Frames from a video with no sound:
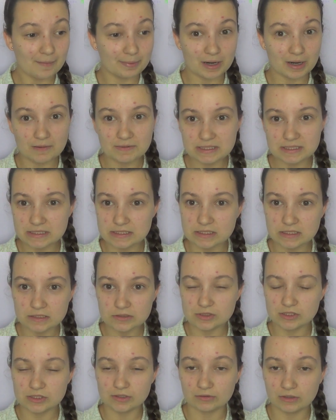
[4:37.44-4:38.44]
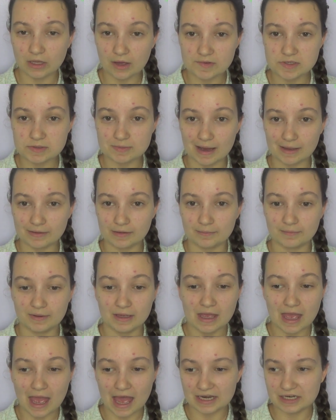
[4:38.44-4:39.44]
but I was still so nervous about them,
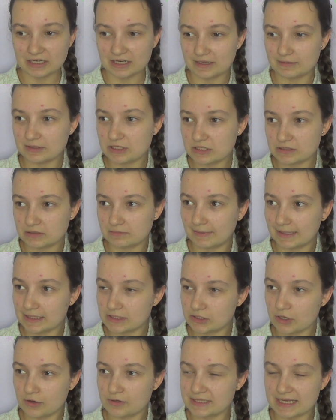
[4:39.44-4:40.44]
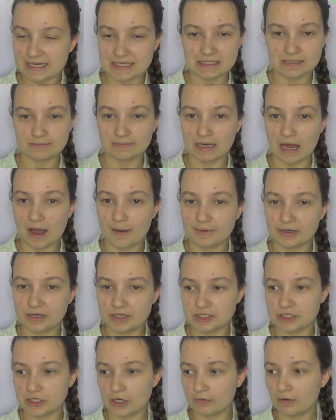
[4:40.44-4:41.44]
and it just makes no sense to me now
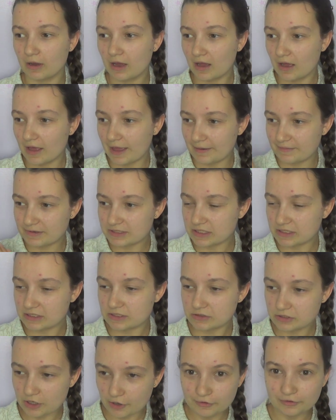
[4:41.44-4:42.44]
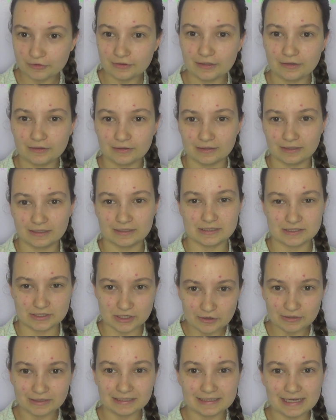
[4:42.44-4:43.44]
because, you know, it was a
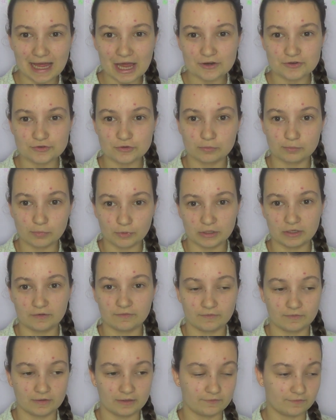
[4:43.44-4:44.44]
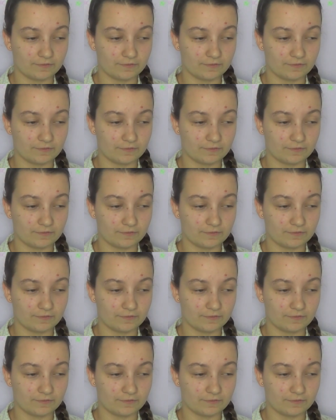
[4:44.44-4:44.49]
totally natural bodily